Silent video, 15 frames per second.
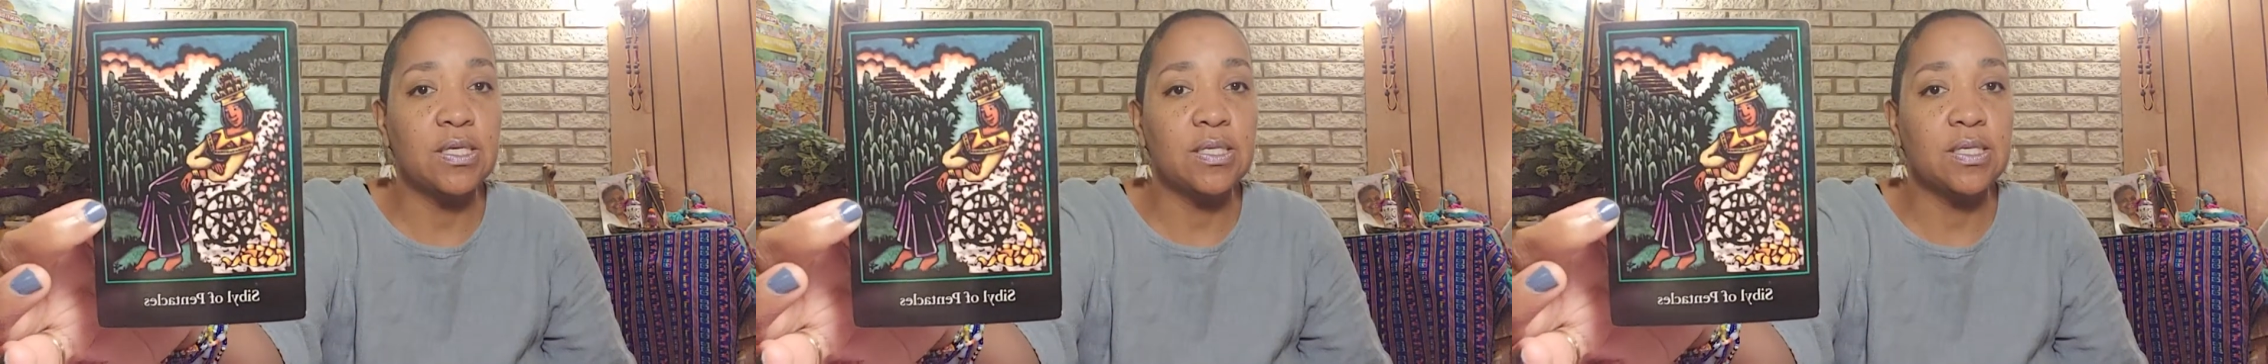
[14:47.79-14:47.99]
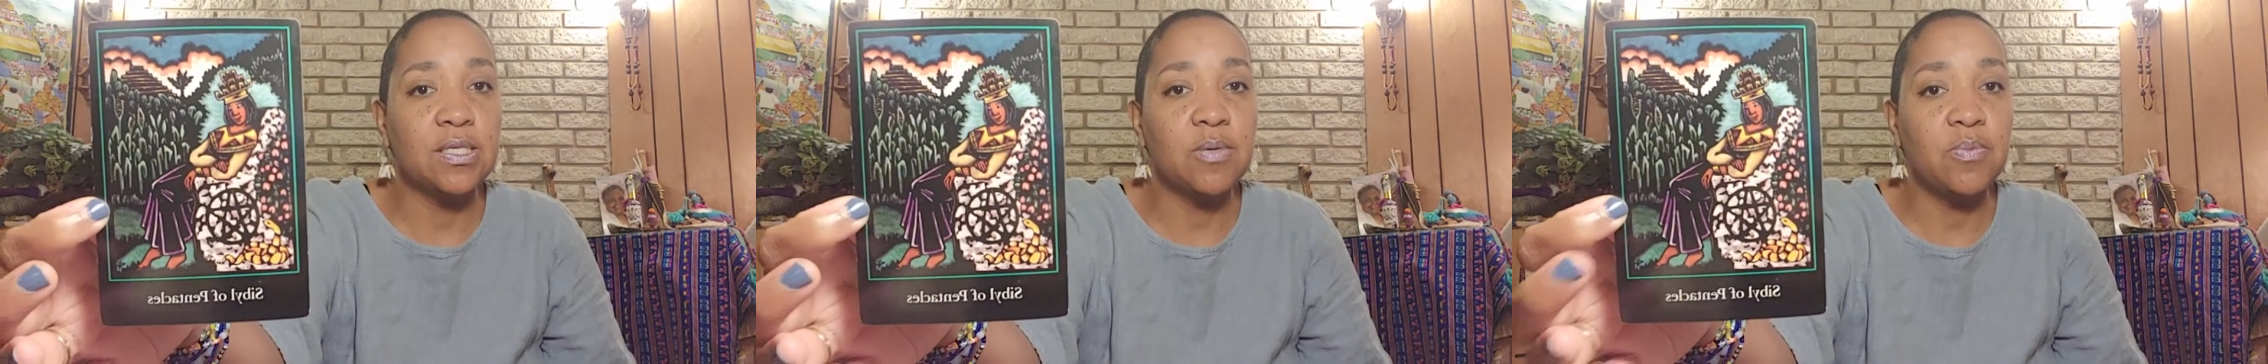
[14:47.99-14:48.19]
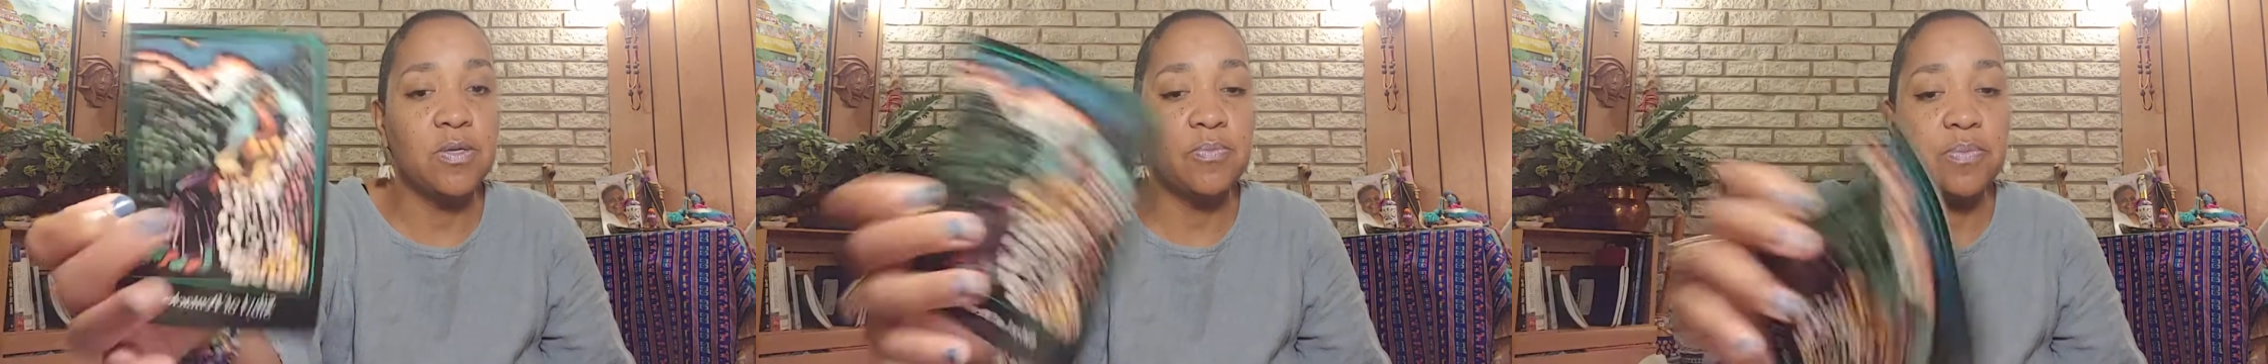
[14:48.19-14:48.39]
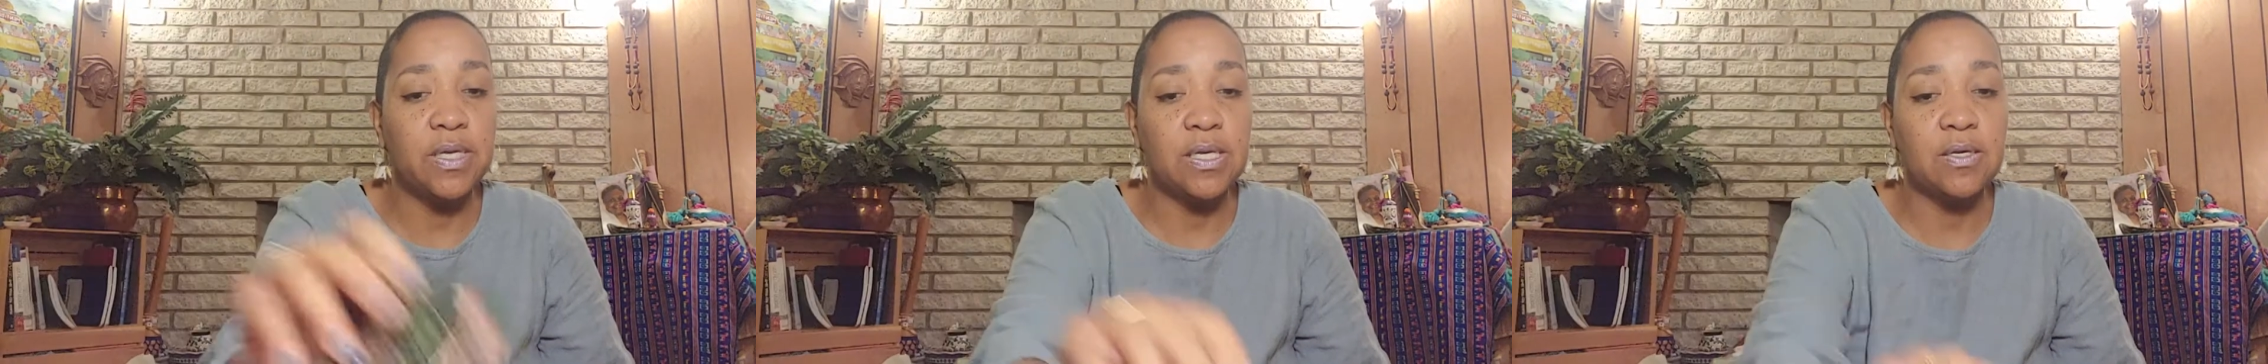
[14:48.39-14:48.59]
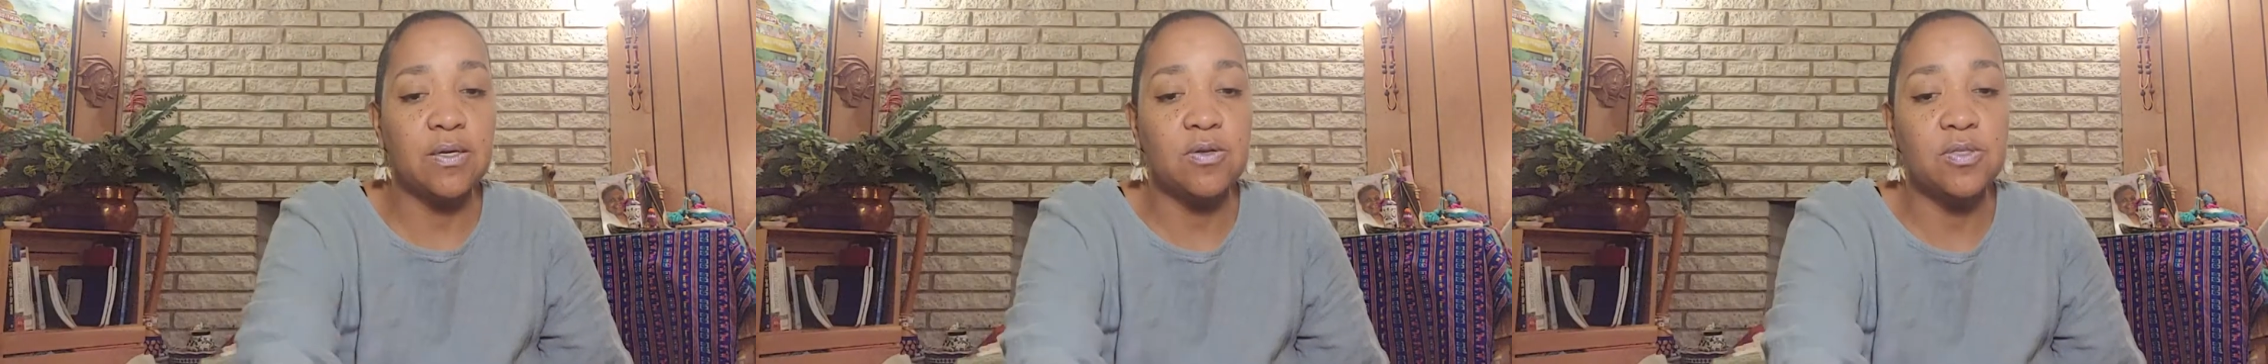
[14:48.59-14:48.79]
Sibyl of
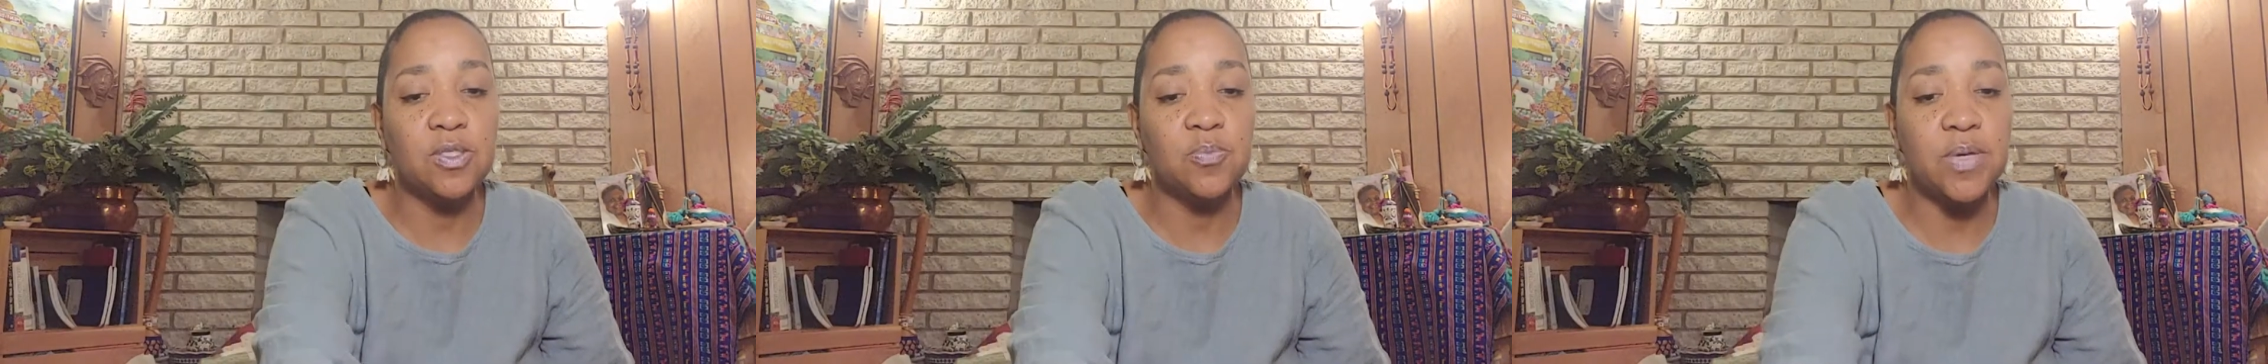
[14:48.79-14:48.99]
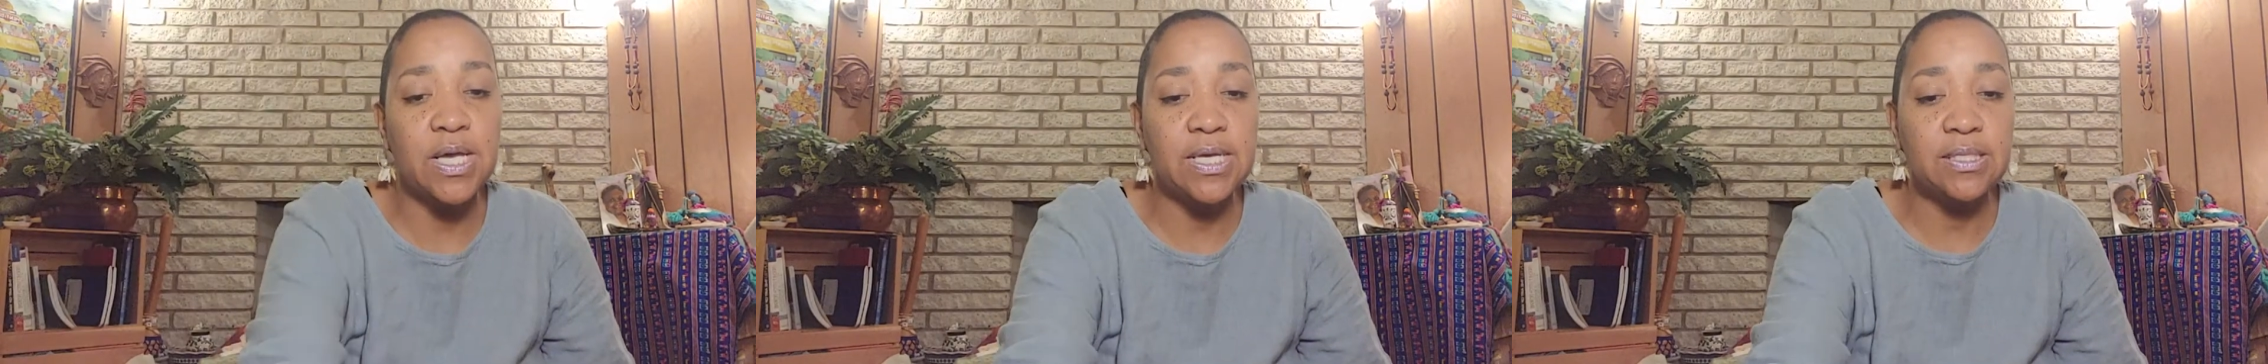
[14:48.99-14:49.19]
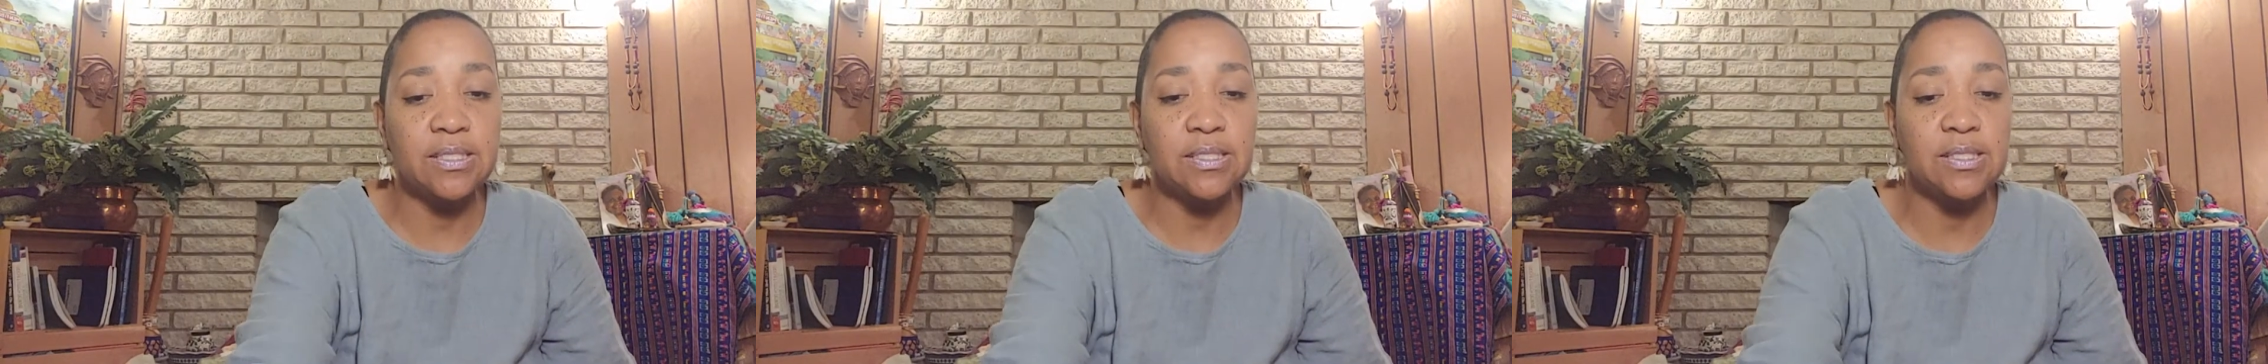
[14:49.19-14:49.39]
Pentacles space.